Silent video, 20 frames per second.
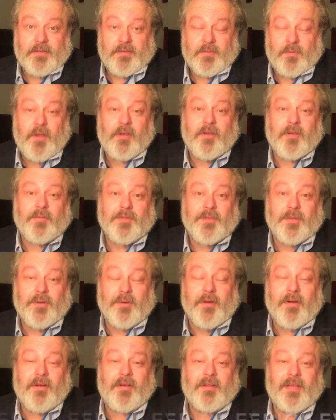Welcome
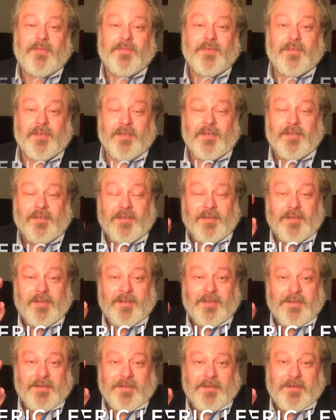to Eric Leviton,
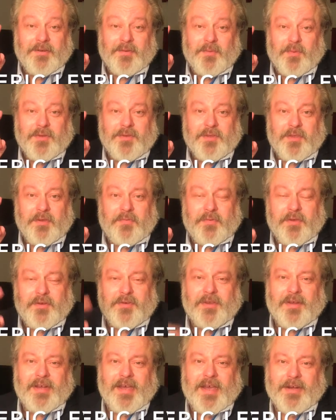Whiskey
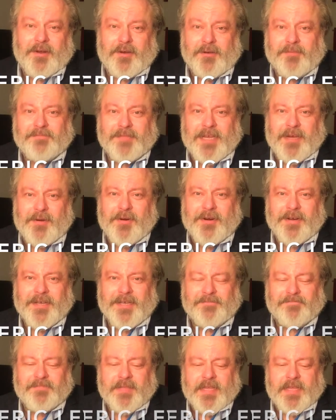Aficionado. How are you?